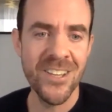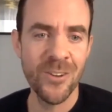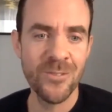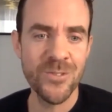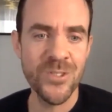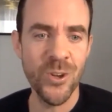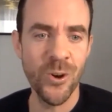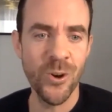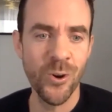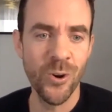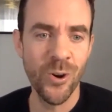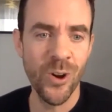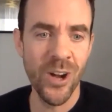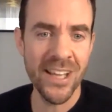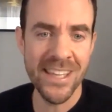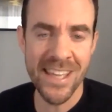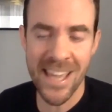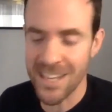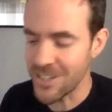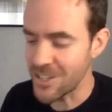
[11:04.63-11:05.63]
So
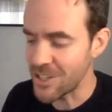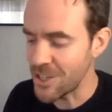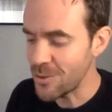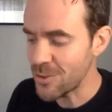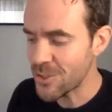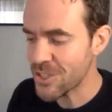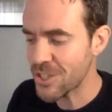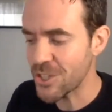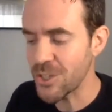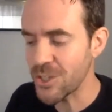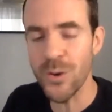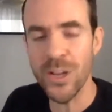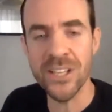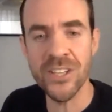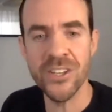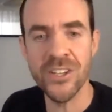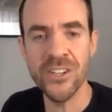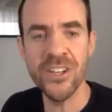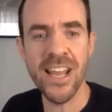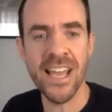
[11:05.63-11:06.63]
getting used to
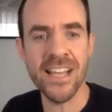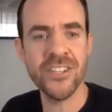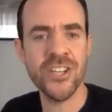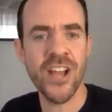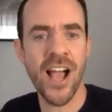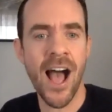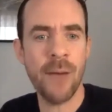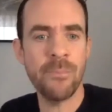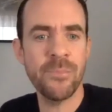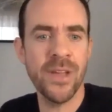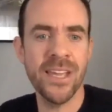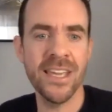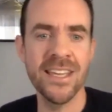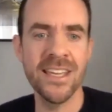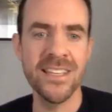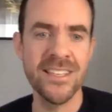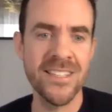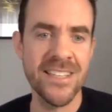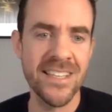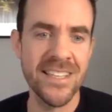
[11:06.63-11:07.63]
and good at chopping
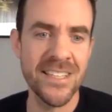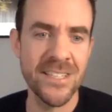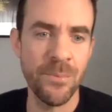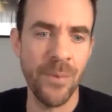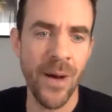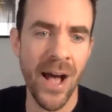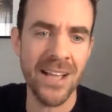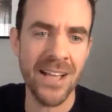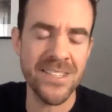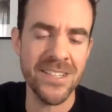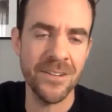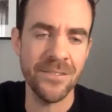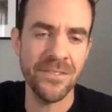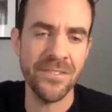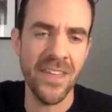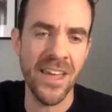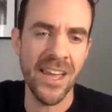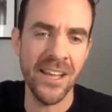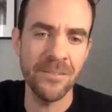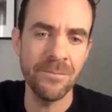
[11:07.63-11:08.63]
is a positive
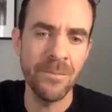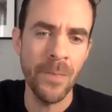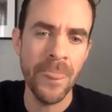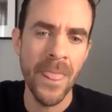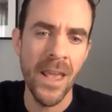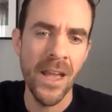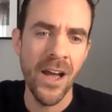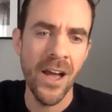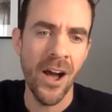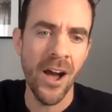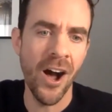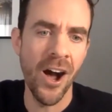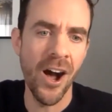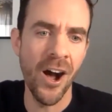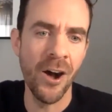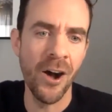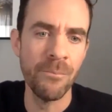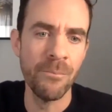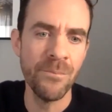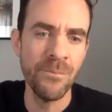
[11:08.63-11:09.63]
thing.
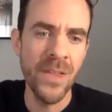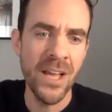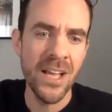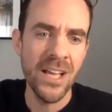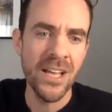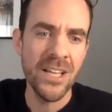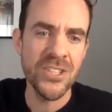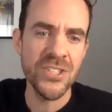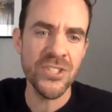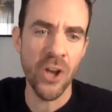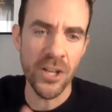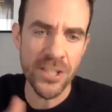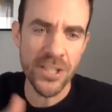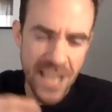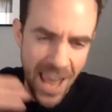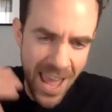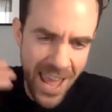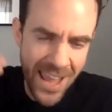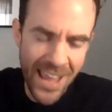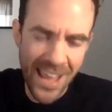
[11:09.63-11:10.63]

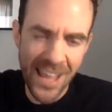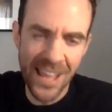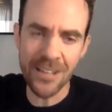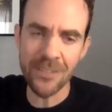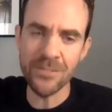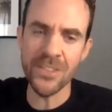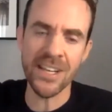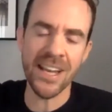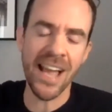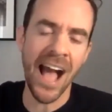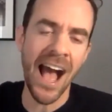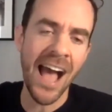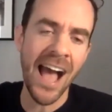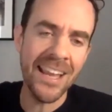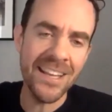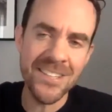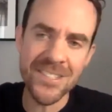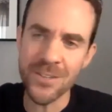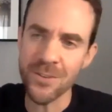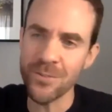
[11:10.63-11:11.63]
Sauteing, the
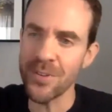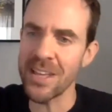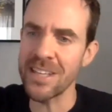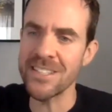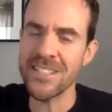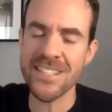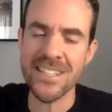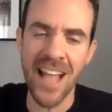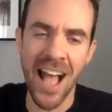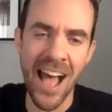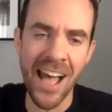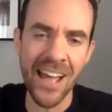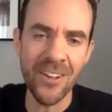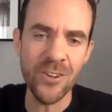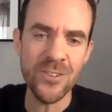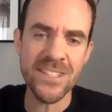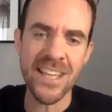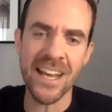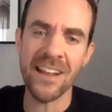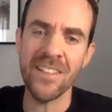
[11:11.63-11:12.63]
kinds of and
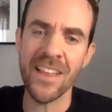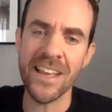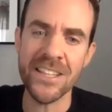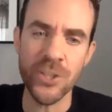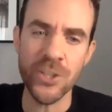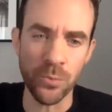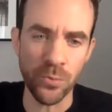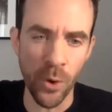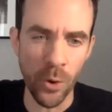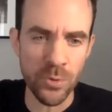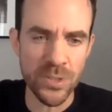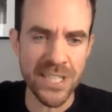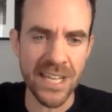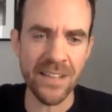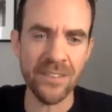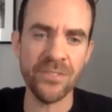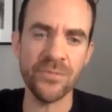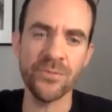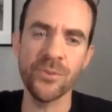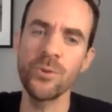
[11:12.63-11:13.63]
styles that I like to
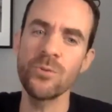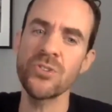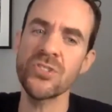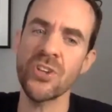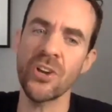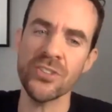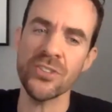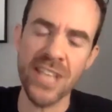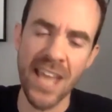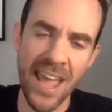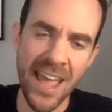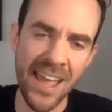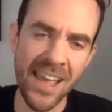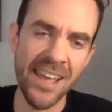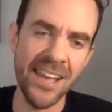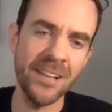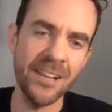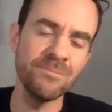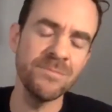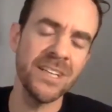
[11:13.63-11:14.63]
rotate through:
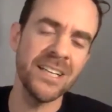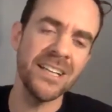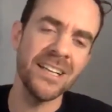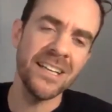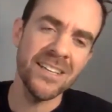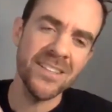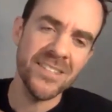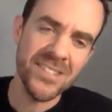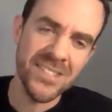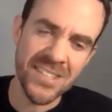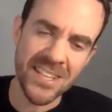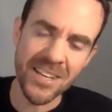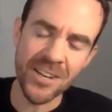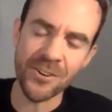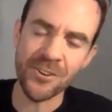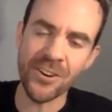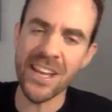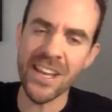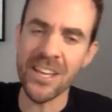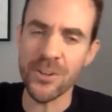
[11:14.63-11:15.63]
sauteing,
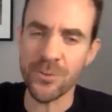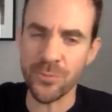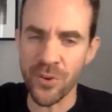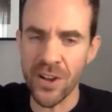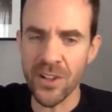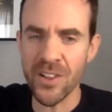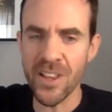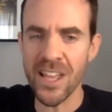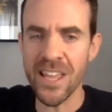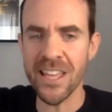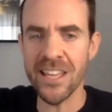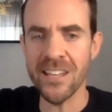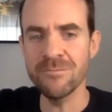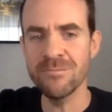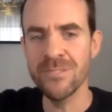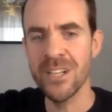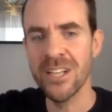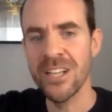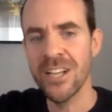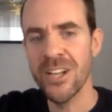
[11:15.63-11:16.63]
searing,
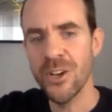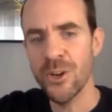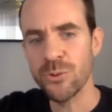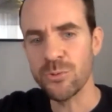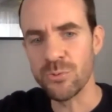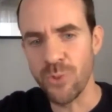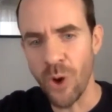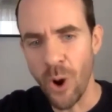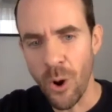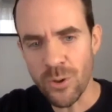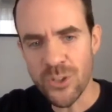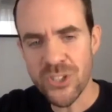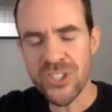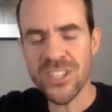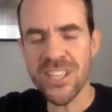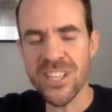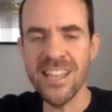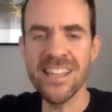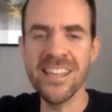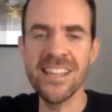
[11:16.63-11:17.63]
grilling,
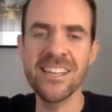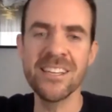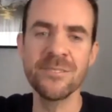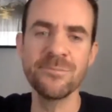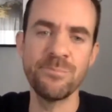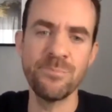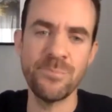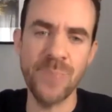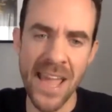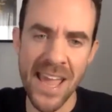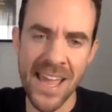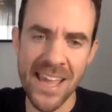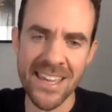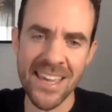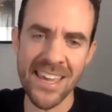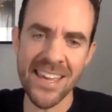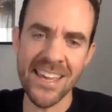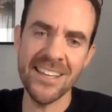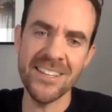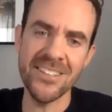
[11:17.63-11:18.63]
roasting,
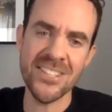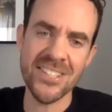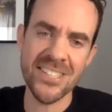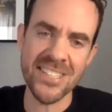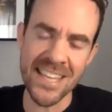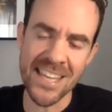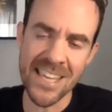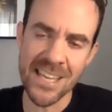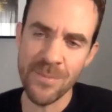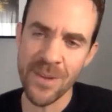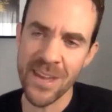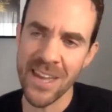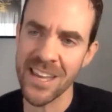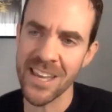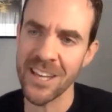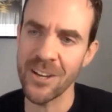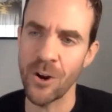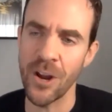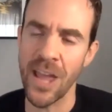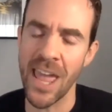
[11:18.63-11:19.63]
baking,
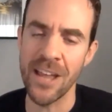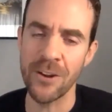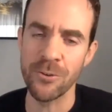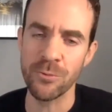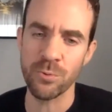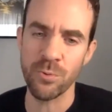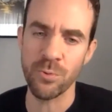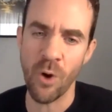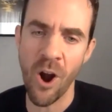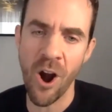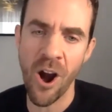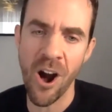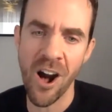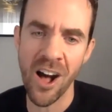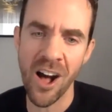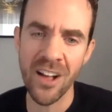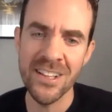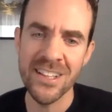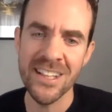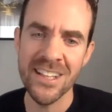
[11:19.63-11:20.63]
steaming, and
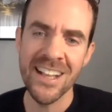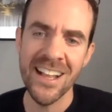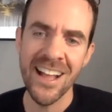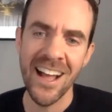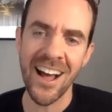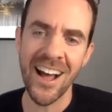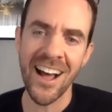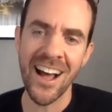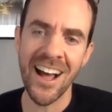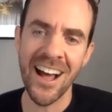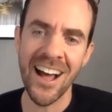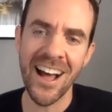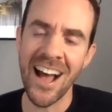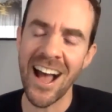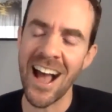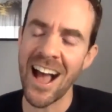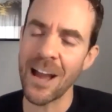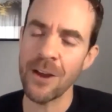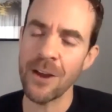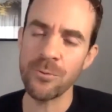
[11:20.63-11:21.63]
raw.
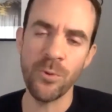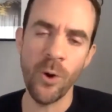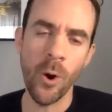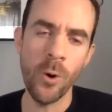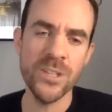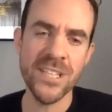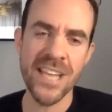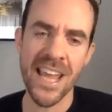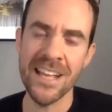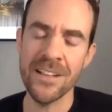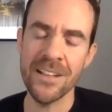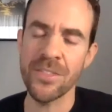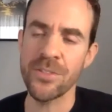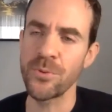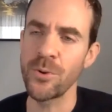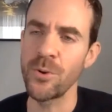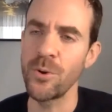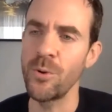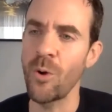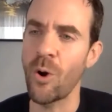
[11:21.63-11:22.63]
I rotate
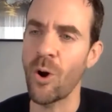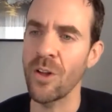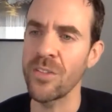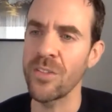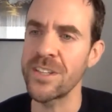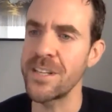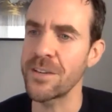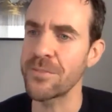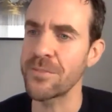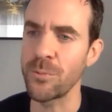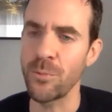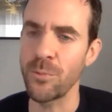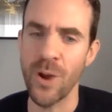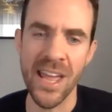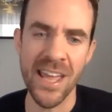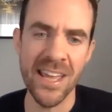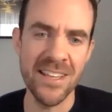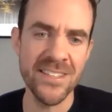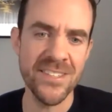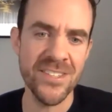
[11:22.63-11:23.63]
through all the different
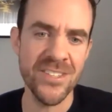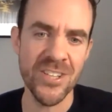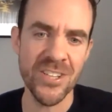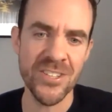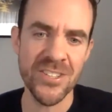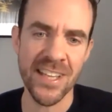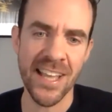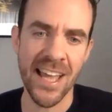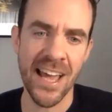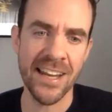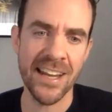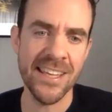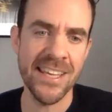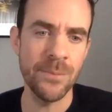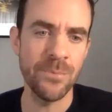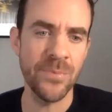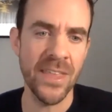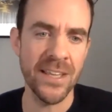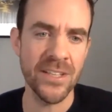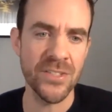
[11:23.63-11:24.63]
ways just to kind of
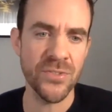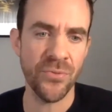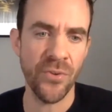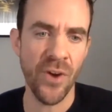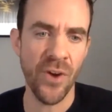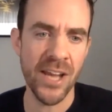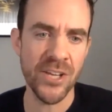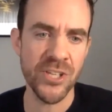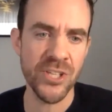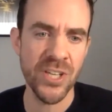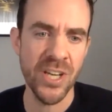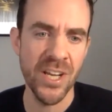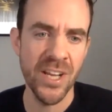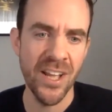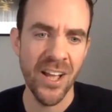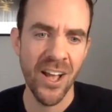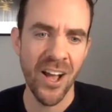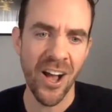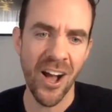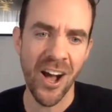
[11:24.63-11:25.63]
keep things fresh.
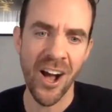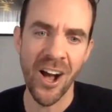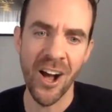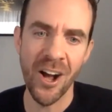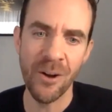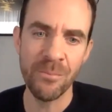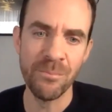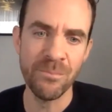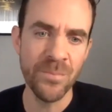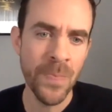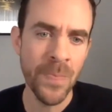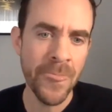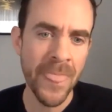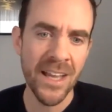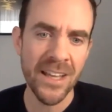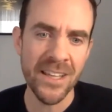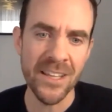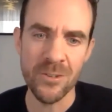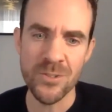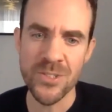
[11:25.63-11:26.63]

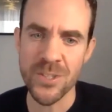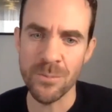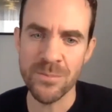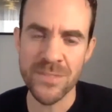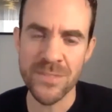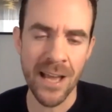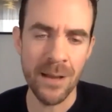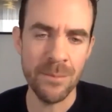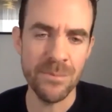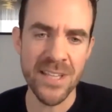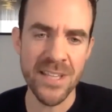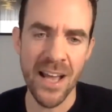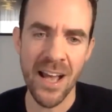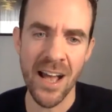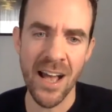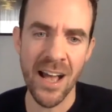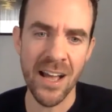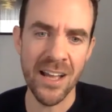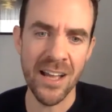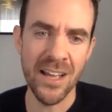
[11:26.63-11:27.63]
Sometimes
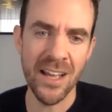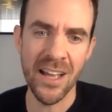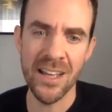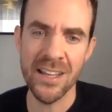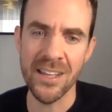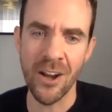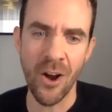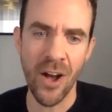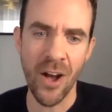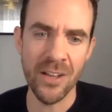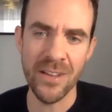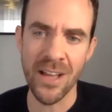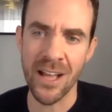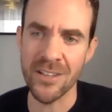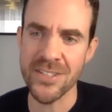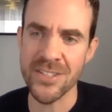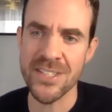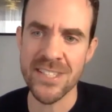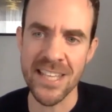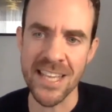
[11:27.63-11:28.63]
I'll
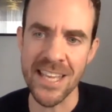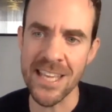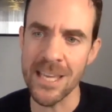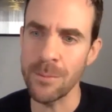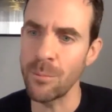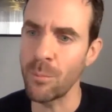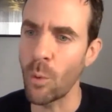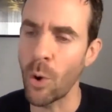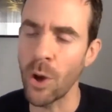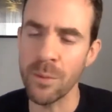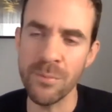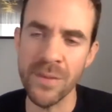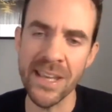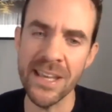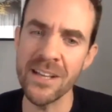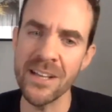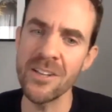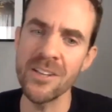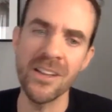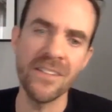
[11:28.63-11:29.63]
steam one
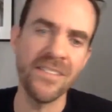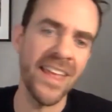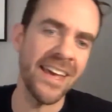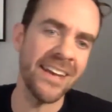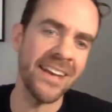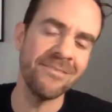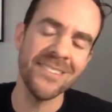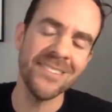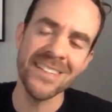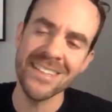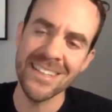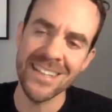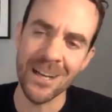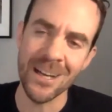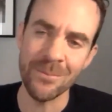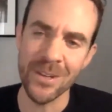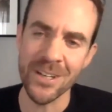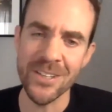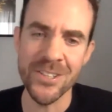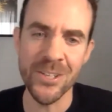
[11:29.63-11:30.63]
meal and then
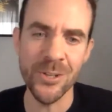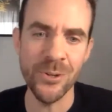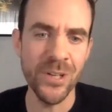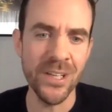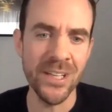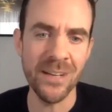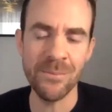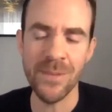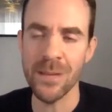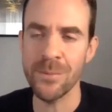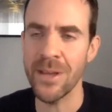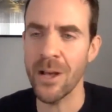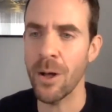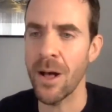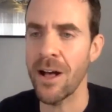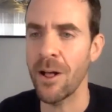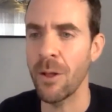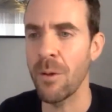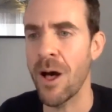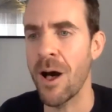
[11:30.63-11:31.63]
I'm going to do it. Maybe
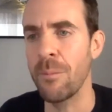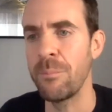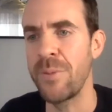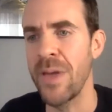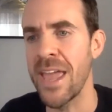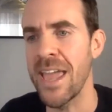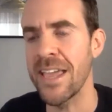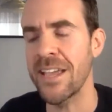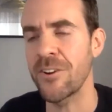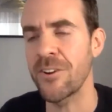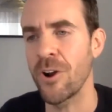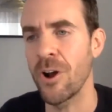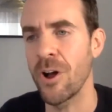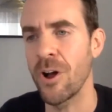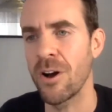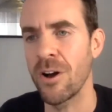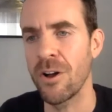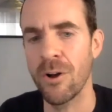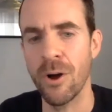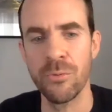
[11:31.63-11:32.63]
I'll bake or
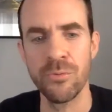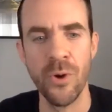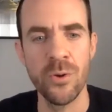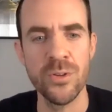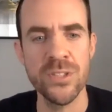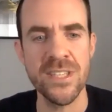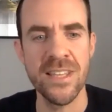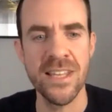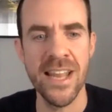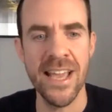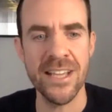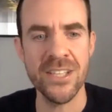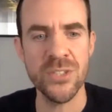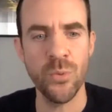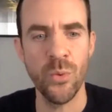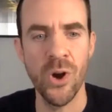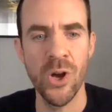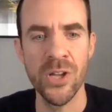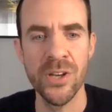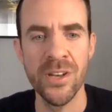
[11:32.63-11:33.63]
I'll roast the next
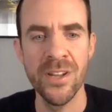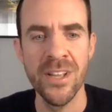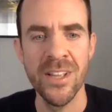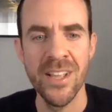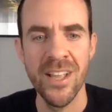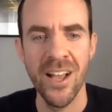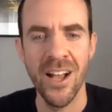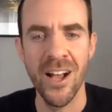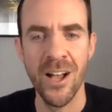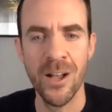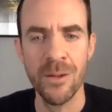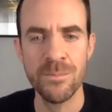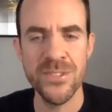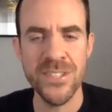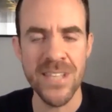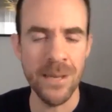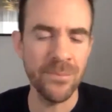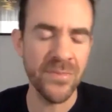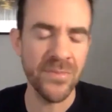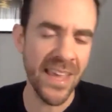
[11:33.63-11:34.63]
one.
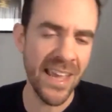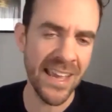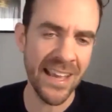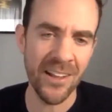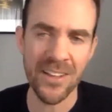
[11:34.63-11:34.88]
Same thing.